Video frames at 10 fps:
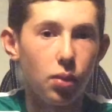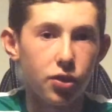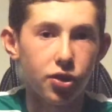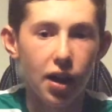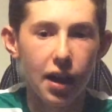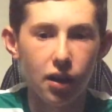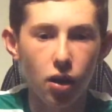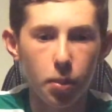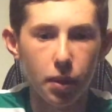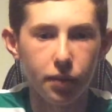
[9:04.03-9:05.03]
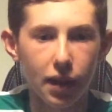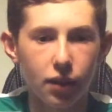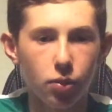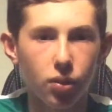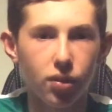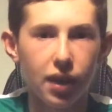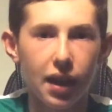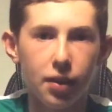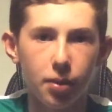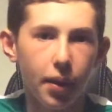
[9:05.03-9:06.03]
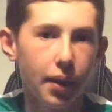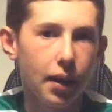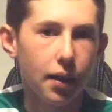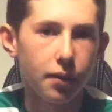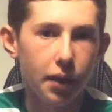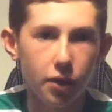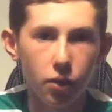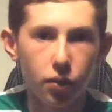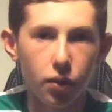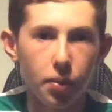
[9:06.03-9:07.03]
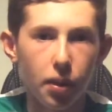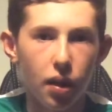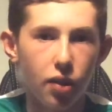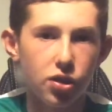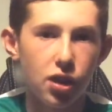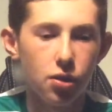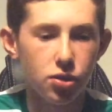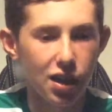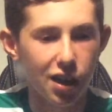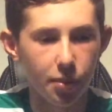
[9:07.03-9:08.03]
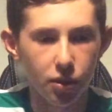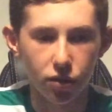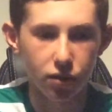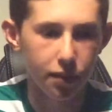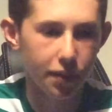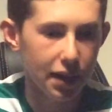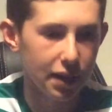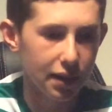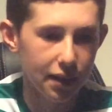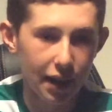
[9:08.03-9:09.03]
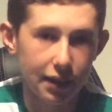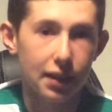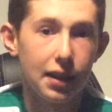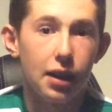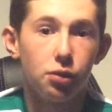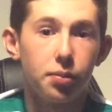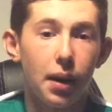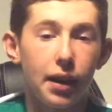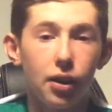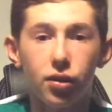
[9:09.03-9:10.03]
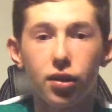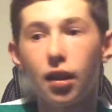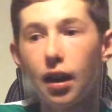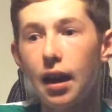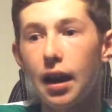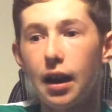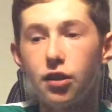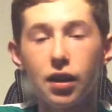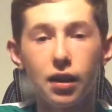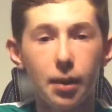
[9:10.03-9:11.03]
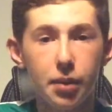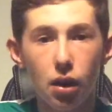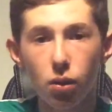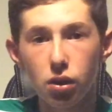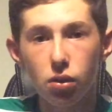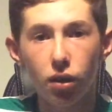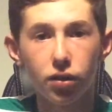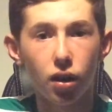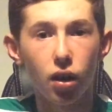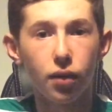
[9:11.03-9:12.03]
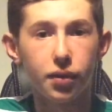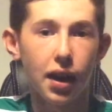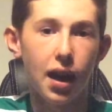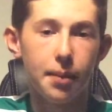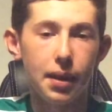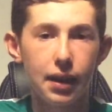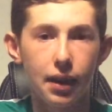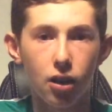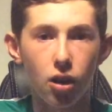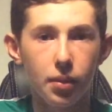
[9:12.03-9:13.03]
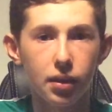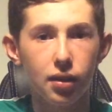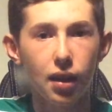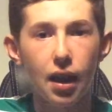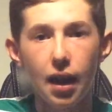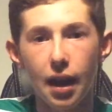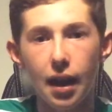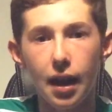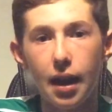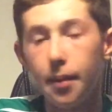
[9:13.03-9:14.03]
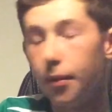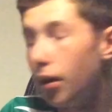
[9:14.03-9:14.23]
watch. It got a bit flat towards the end, but very good football on show. Shelbourne just defended, tactically outsmarted us. And yeah, let me know what you guys thought of the game in the comments. I'm